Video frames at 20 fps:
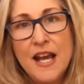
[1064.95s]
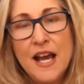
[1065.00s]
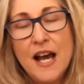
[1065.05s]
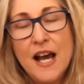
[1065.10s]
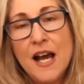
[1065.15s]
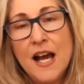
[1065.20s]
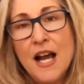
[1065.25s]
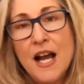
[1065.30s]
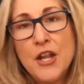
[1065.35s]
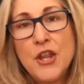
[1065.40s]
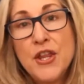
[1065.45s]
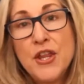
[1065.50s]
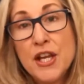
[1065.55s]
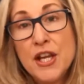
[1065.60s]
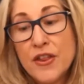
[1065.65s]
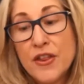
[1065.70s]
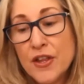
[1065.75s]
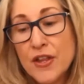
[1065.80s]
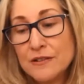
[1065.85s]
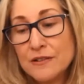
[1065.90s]
I
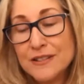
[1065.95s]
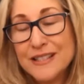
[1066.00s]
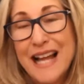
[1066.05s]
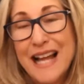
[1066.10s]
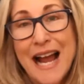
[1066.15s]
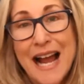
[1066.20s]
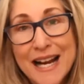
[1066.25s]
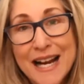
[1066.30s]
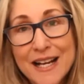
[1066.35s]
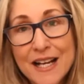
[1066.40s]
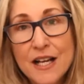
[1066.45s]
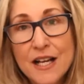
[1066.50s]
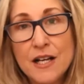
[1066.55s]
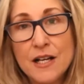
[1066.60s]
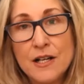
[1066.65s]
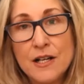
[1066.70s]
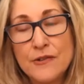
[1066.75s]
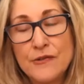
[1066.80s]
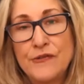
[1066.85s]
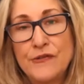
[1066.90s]
think the lack
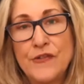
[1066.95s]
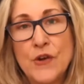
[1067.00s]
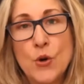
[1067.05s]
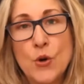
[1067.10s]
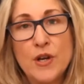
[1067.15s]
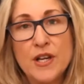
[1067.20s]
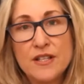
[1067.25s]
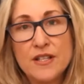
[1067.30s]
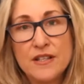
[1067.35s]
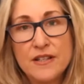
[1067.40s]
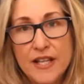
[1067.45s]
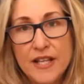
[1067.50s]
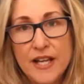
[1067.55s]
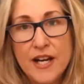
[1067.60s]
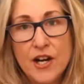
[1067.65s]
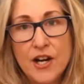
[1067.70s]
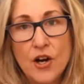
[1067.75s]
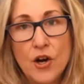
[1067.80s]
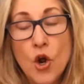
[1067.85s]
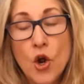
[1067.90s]
of focus
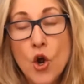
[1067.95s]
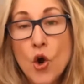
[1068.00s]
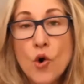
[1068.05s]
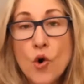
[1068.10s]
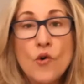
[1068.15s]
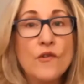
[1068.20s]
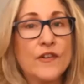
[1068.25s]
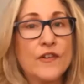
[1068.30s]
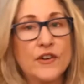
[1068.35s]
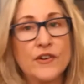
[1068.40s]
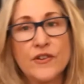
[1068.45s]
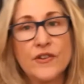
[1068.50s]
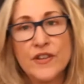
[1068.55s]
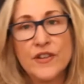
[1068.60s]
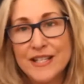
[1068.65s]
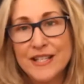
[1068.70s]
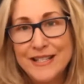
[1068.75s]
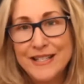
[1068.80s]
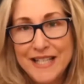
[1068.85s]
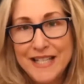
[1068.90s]
there over
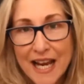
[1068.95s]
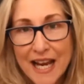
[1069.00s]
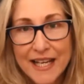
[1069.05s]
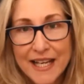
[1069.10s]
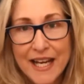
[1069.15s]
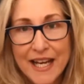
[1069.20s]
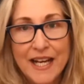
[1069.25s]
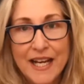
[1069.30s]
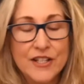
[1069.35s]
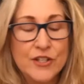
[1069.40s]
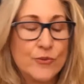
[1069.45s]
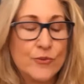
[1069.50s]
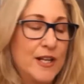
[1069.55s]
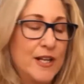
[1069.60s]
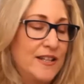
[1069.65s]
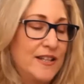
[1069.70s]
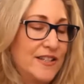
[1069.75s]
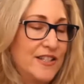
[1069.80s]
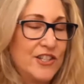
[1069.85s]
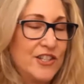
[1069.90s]
the decades,
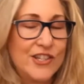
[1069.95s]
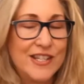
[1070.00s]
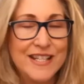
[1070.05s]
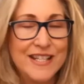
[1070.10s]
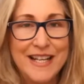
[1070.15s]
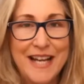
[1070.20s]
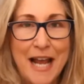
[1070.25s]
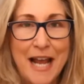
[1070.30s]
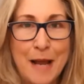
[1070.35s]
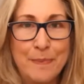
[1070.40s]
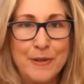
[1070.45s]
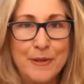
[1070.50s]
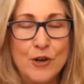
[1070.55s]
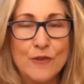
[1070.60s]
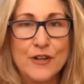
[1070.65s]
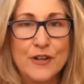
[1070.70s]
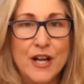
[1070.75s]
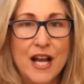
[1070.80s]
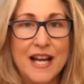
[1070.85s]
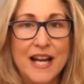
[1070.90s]
right? This just didn't happen
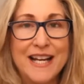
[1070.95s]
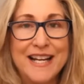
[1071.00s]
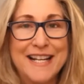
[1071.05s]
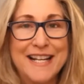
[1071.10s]
overnight.